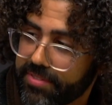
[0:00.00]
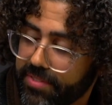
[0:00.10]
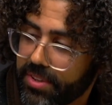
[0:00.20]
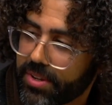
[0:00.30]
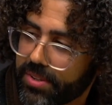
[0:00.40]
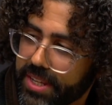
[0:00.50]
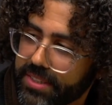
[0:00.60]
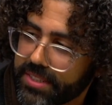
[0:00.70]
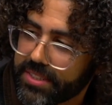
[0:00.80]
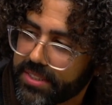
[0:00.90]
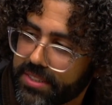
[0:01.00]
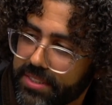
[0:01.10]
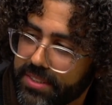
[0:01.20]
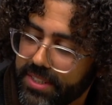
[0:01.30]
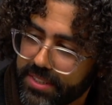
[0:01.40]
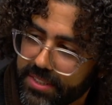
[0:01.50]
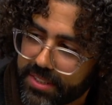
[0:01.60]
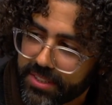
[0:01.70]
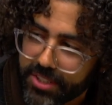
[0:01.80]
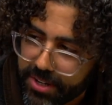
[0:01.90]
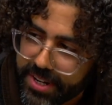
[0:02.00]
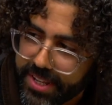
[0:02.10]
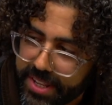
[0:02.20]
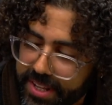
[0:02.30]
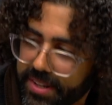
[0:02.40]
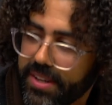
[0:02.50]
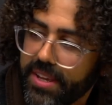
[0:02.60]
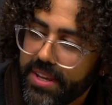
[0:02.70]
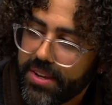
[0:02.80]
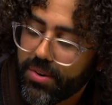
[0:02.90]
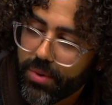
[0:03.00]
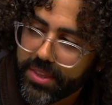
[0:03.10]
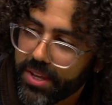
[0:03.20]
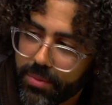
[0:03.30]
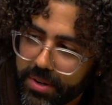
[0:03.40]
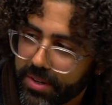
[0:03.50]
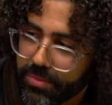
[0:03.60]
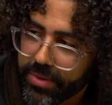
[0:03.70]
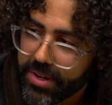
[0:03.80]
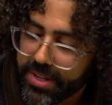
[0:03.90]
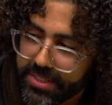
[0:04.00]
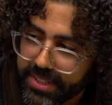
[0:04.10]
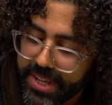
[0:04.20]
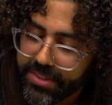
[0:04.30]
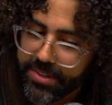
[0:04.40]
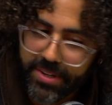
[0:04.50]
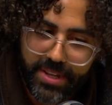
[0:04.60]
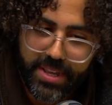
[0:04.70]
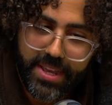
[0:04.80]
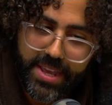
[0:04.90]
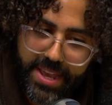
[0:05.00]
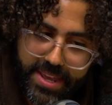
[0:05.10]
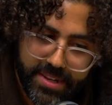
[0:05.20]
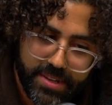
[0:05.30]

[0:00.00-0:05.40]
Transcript: you know, like this is a journey and one that we're on together. And